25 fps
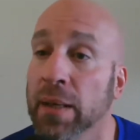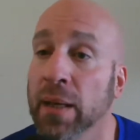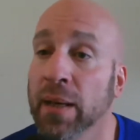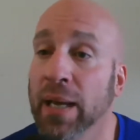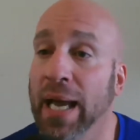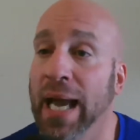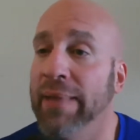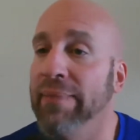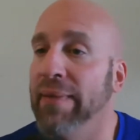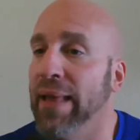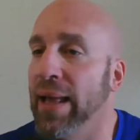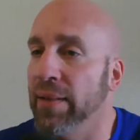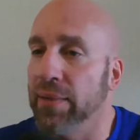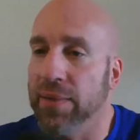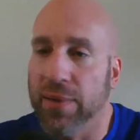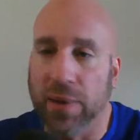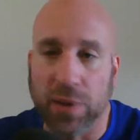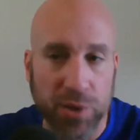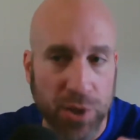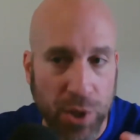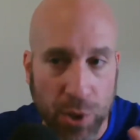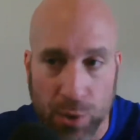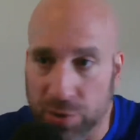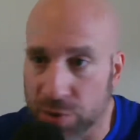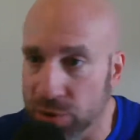And then the
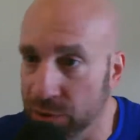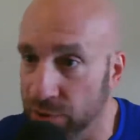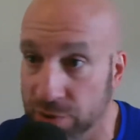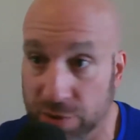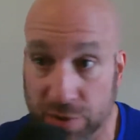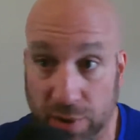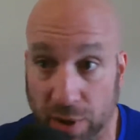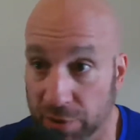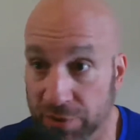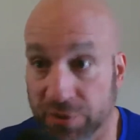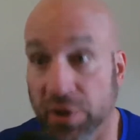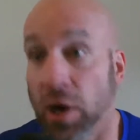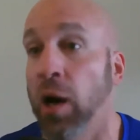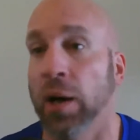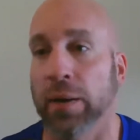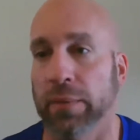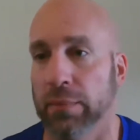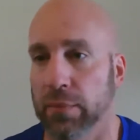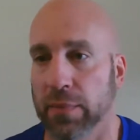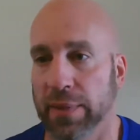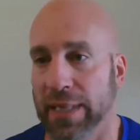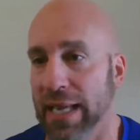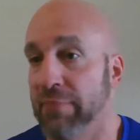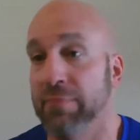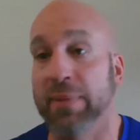Houstons are done.
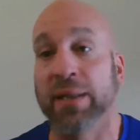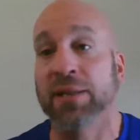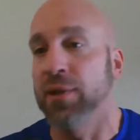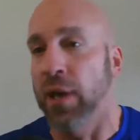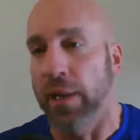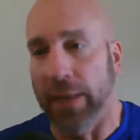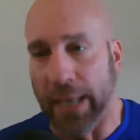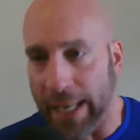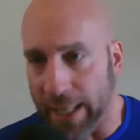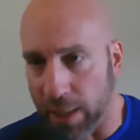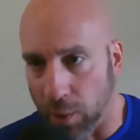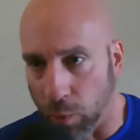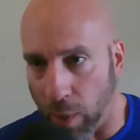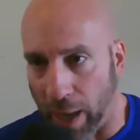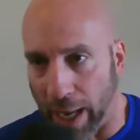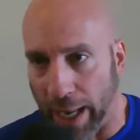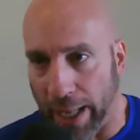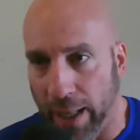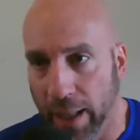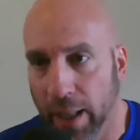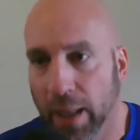They've been done anyway,